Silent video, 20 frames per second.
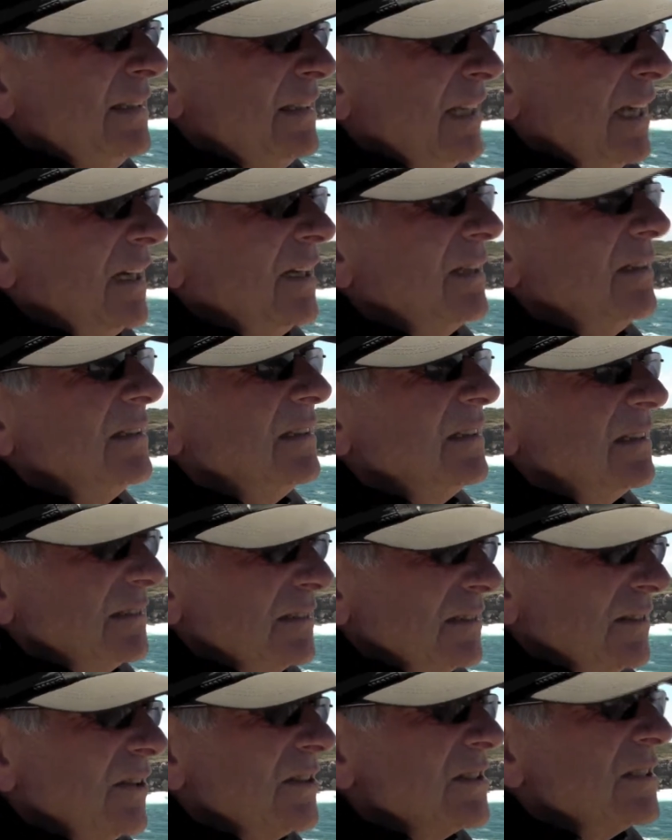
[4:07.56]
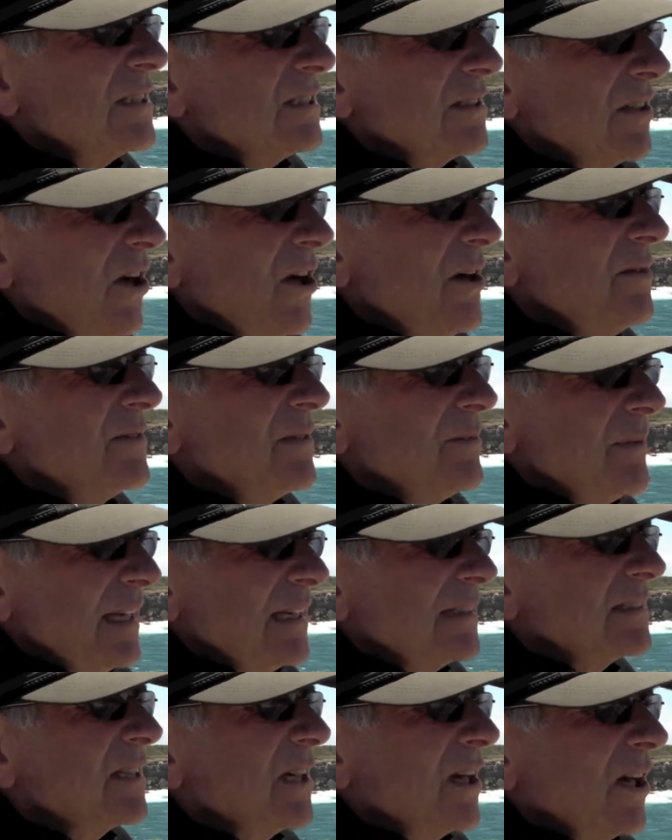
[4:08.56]
Yeah, lots of times I've
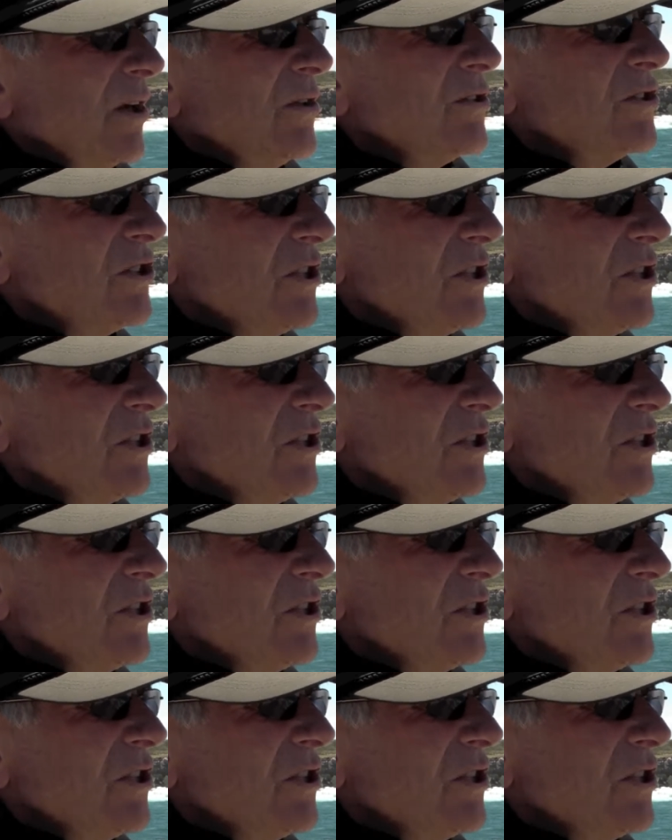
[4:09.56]
had close